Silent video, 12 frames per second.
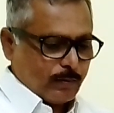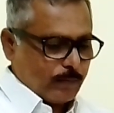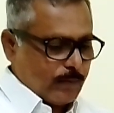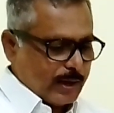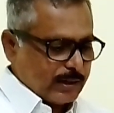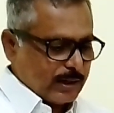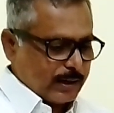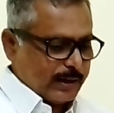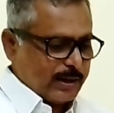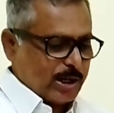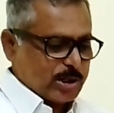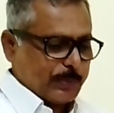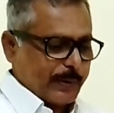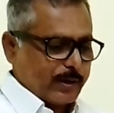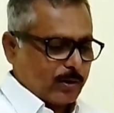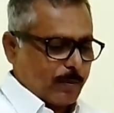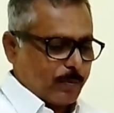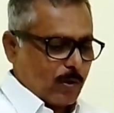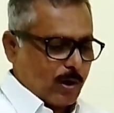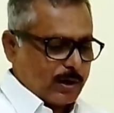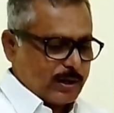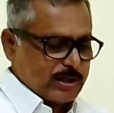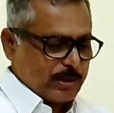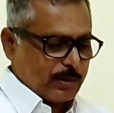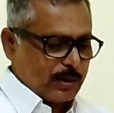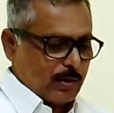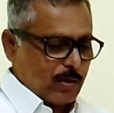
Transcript: whether in respect of cognizable